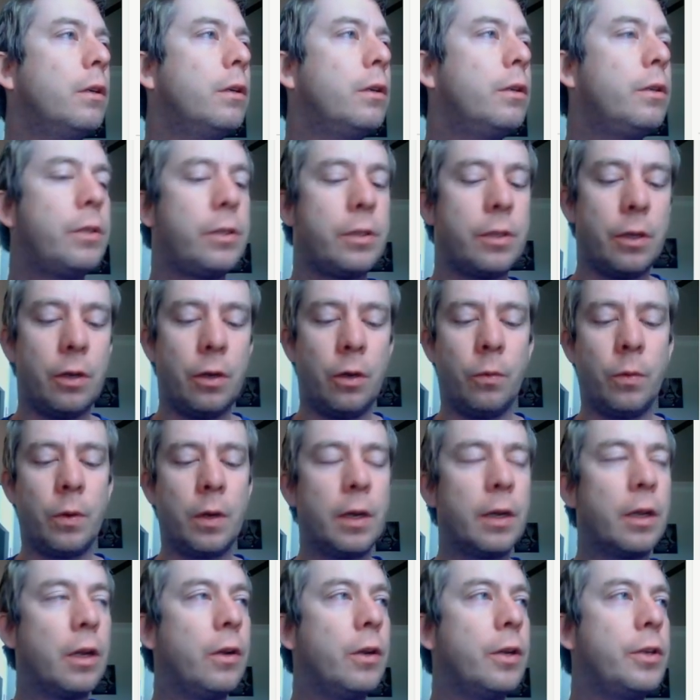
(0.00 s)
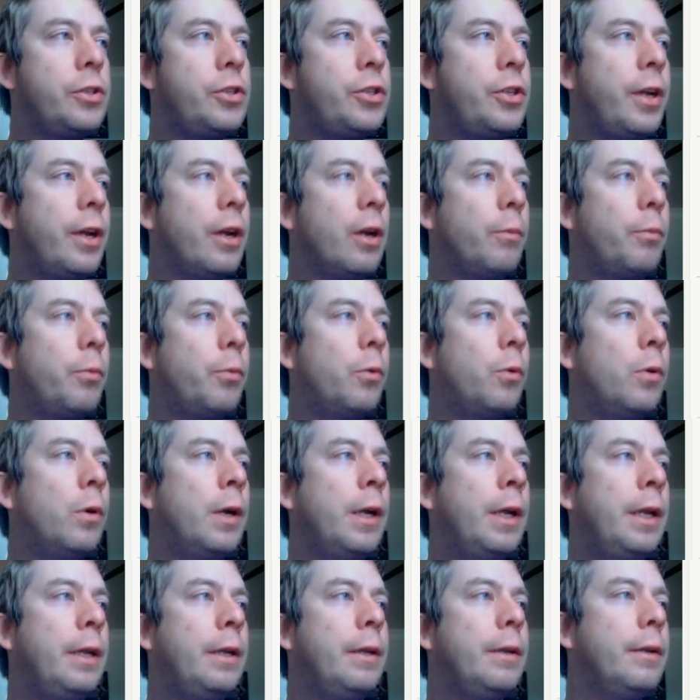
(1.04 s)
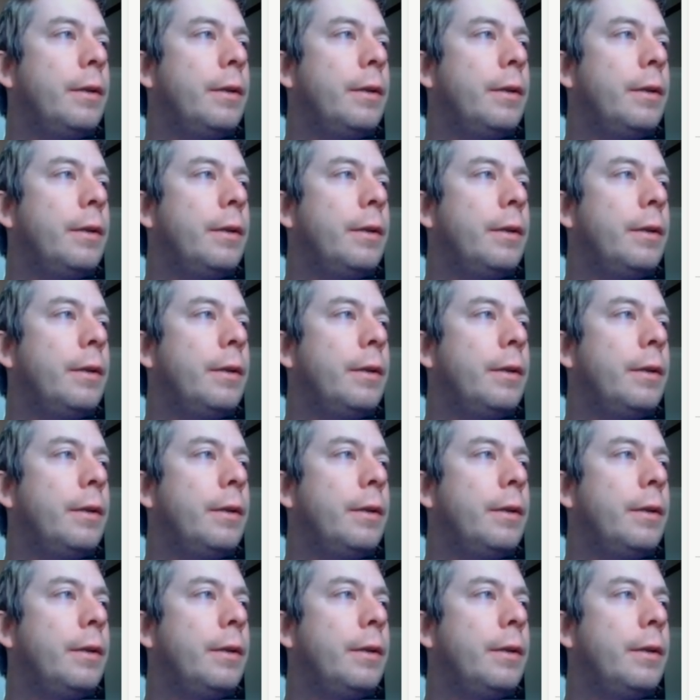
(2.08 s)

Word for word: So we're going to go to SharePoint